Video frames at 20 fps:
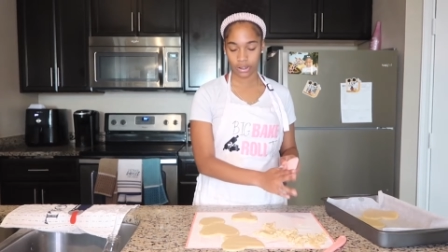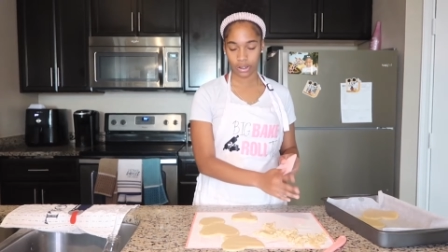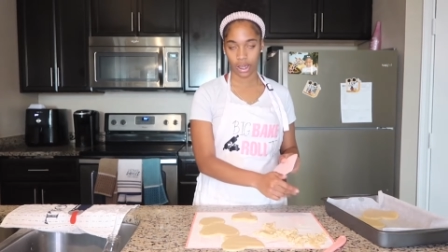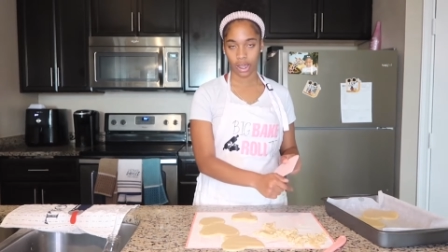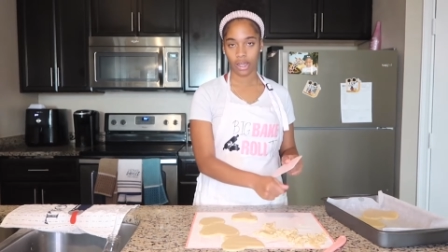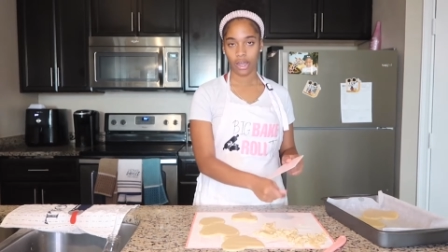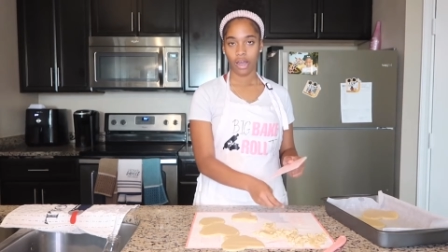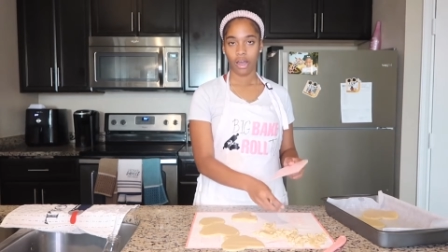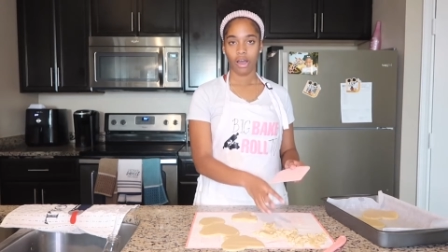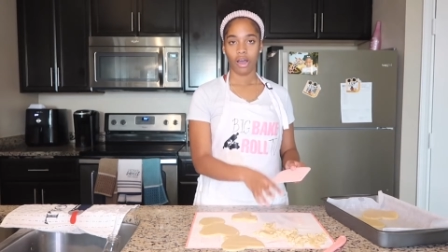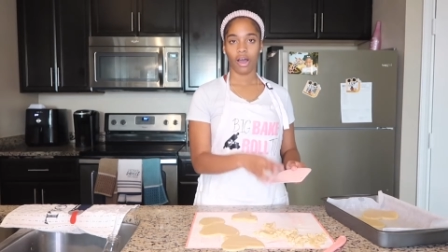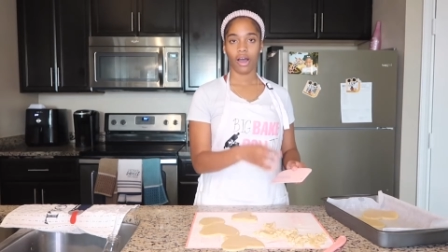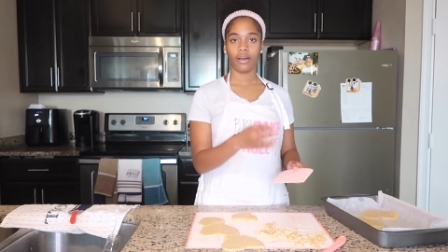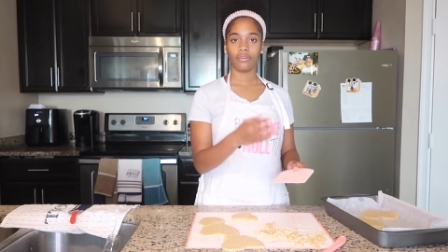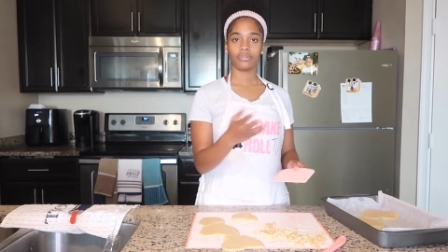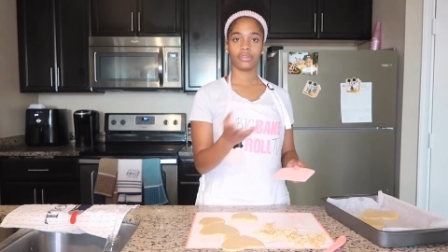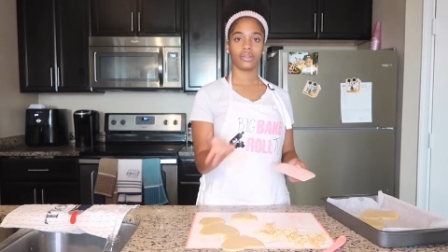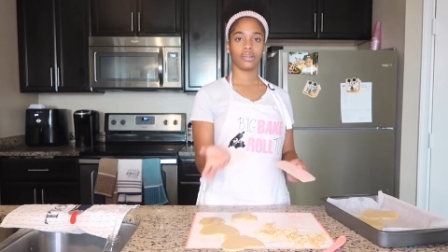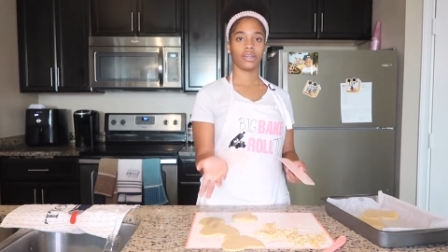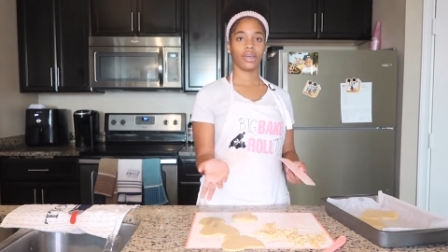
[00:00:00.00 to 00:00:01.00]
Like
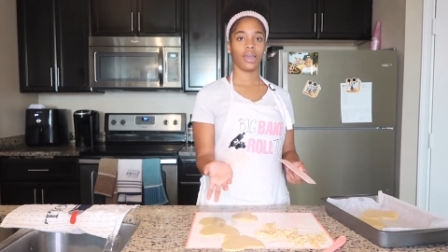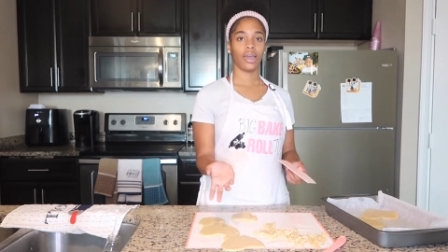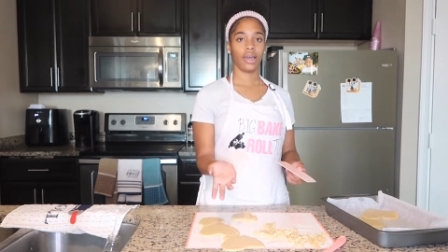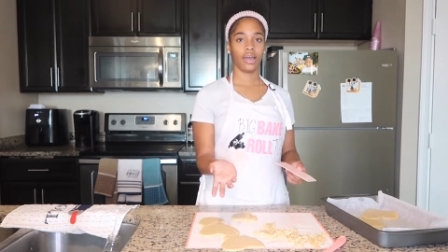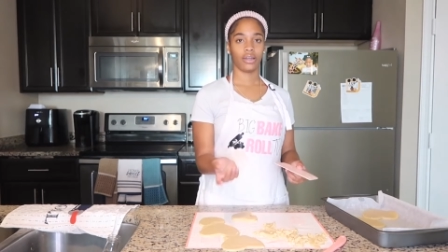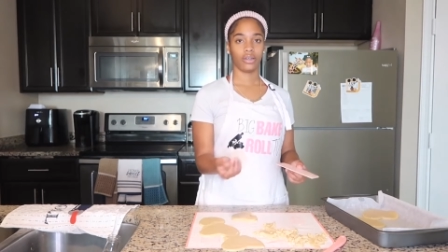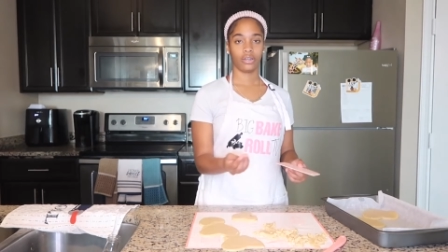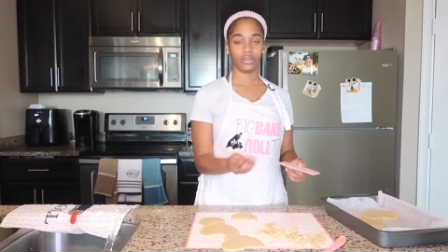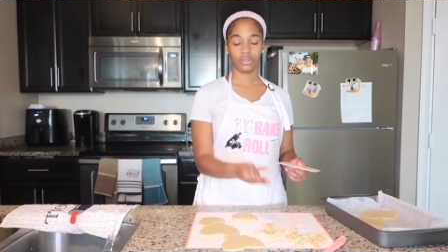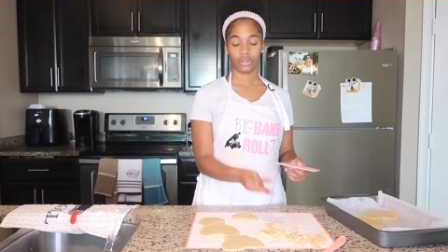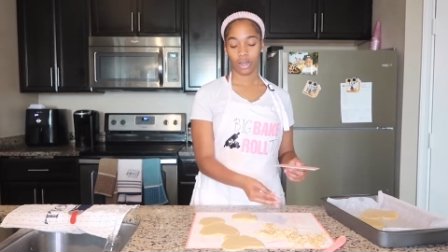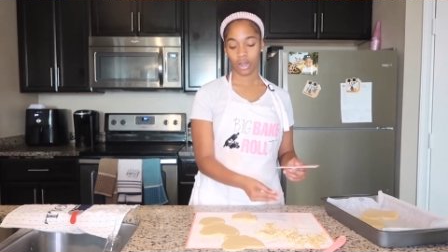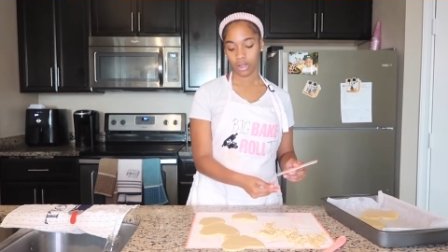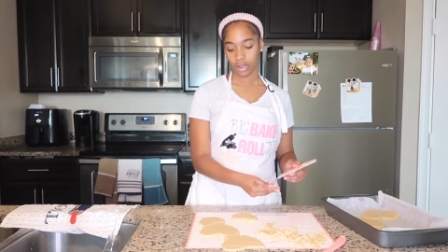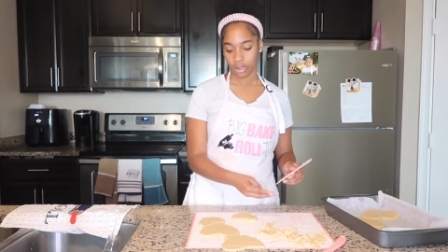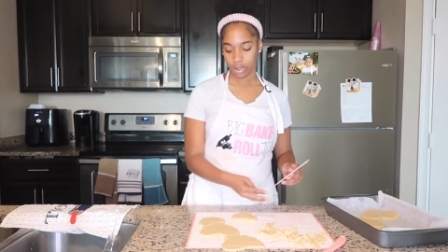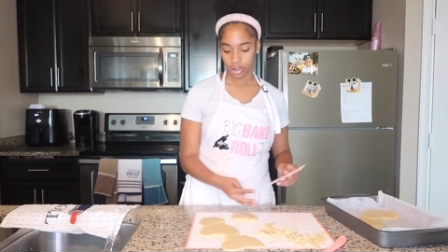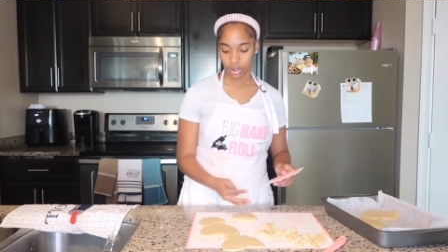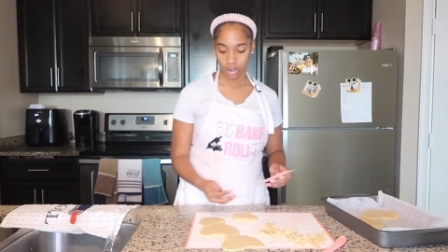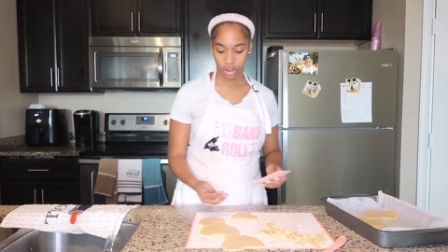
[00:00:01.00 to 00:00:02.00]
obviously they had the
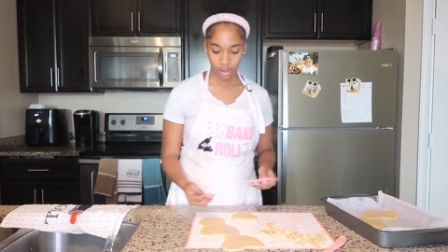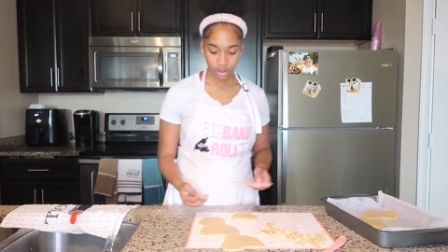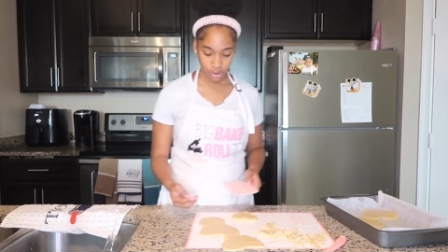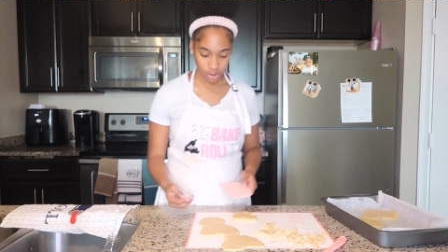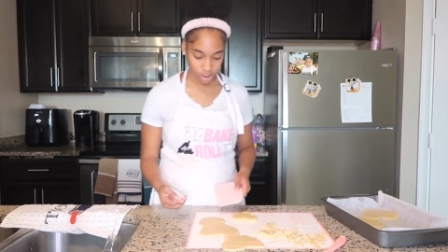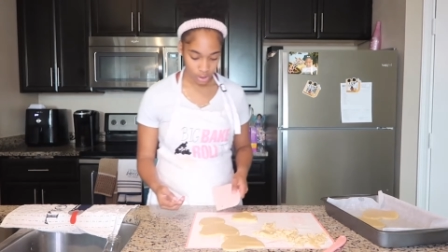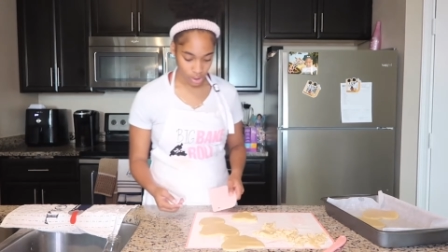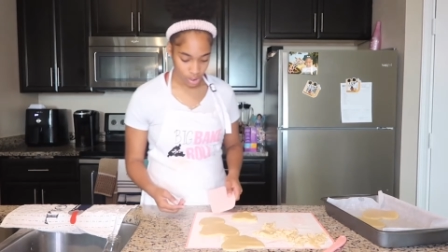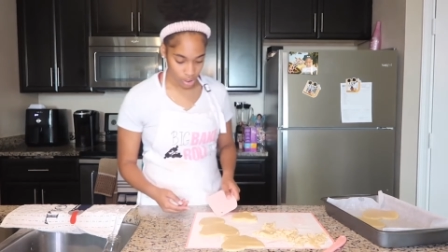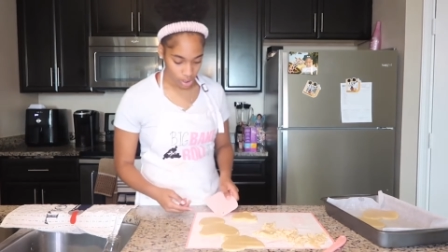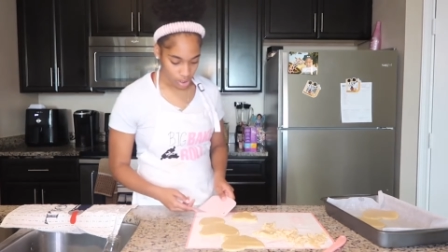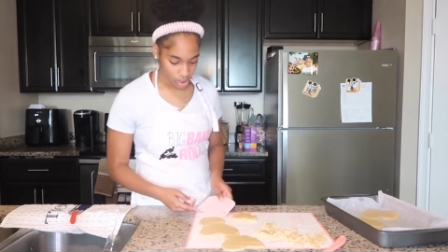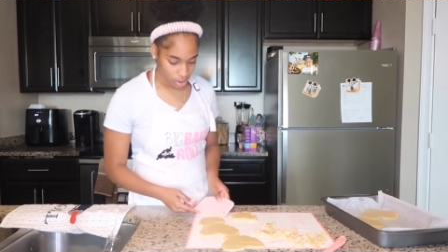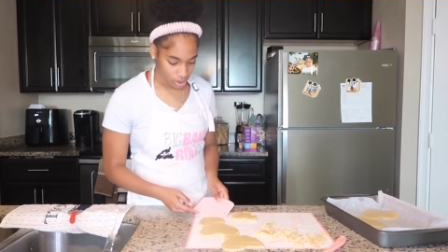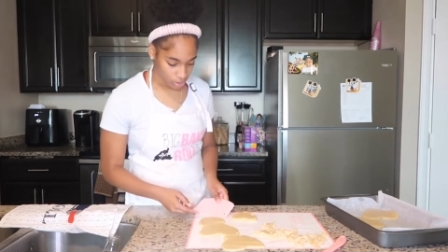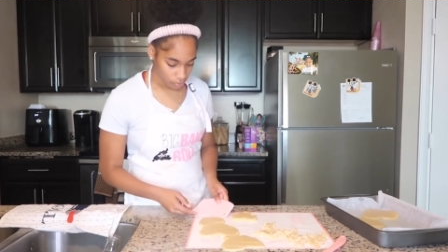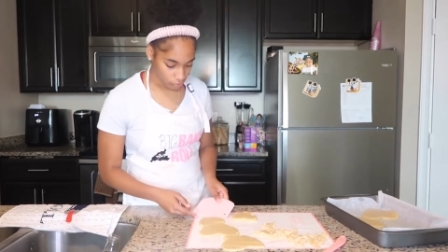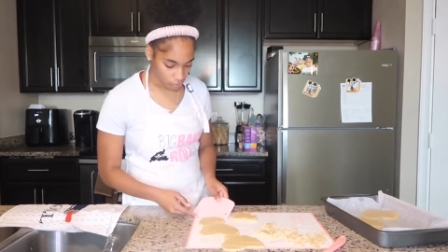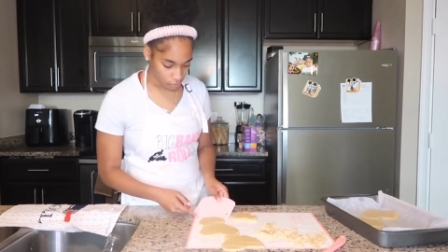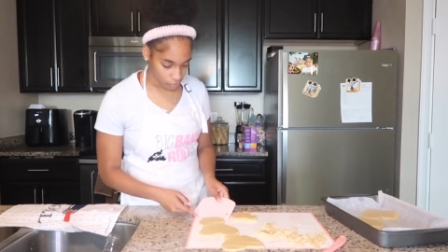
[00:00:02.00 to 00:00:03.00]
chocolate
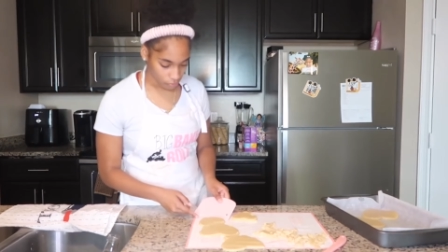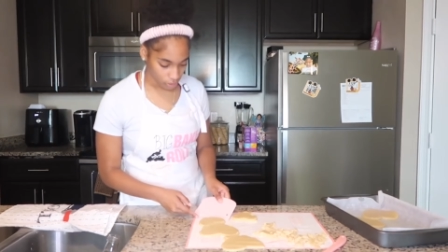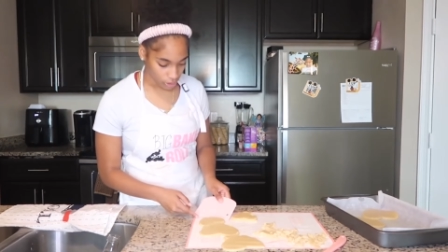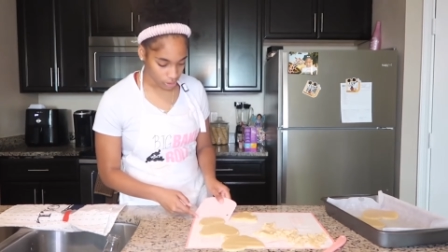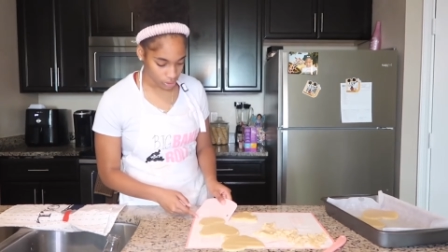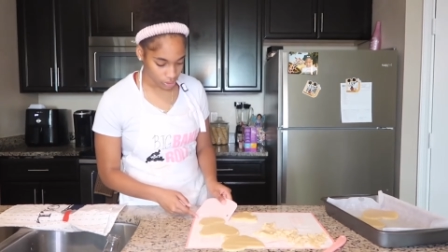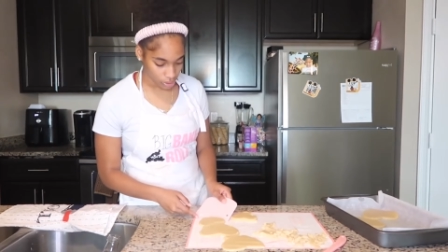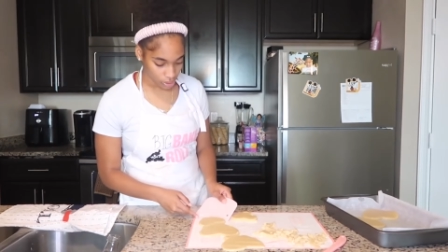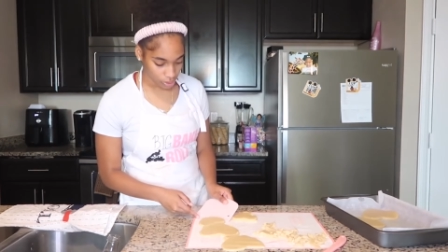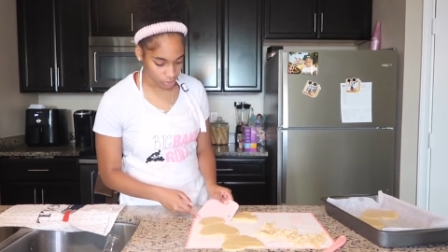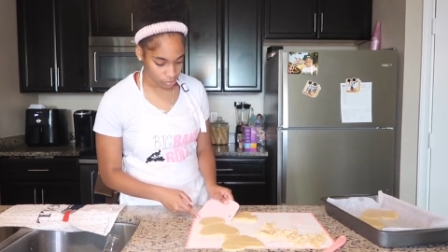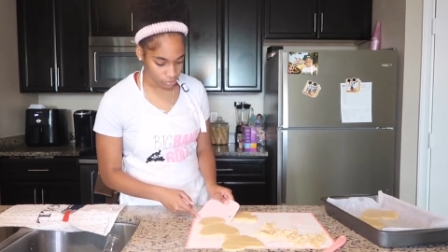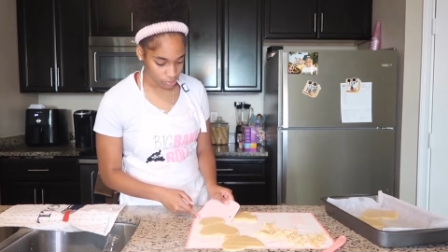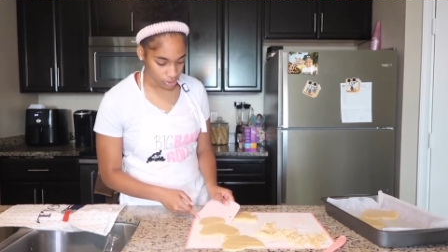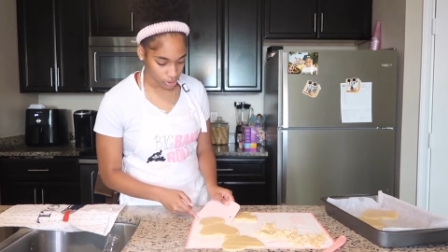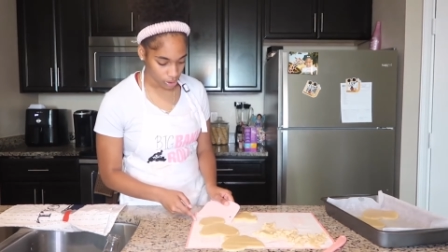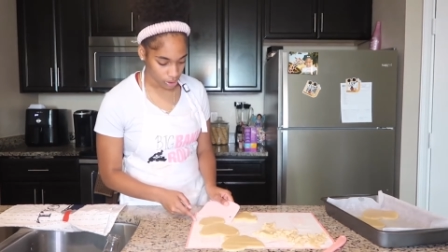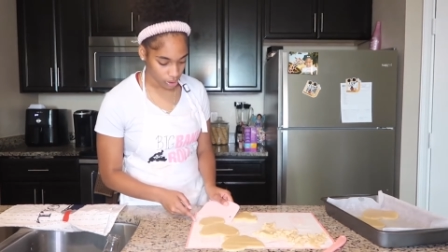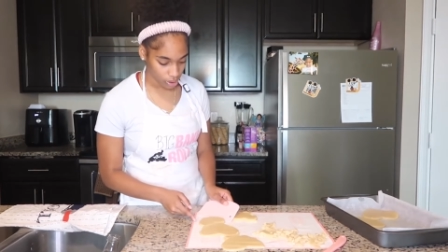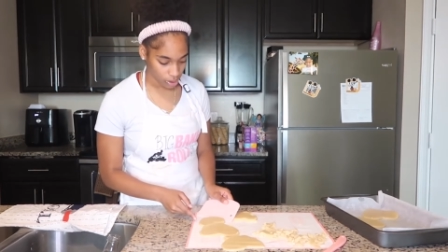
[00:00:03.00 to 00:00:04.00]
for Valentine's
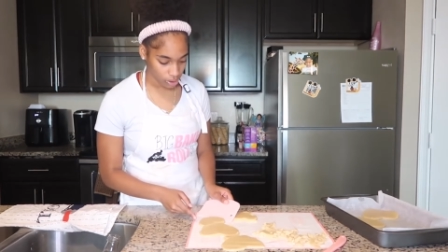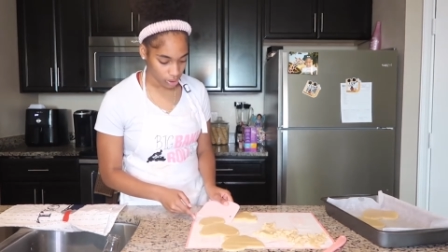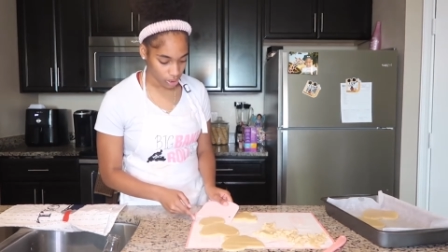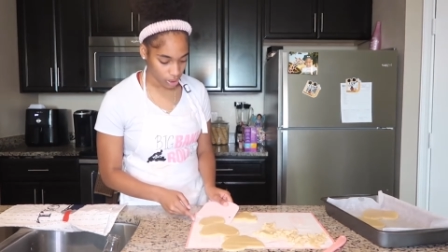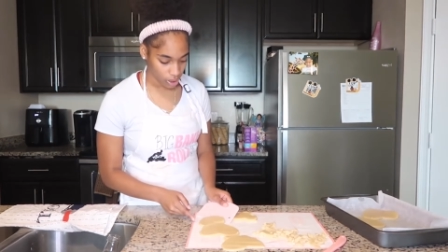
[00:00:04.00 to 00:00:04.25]
Day.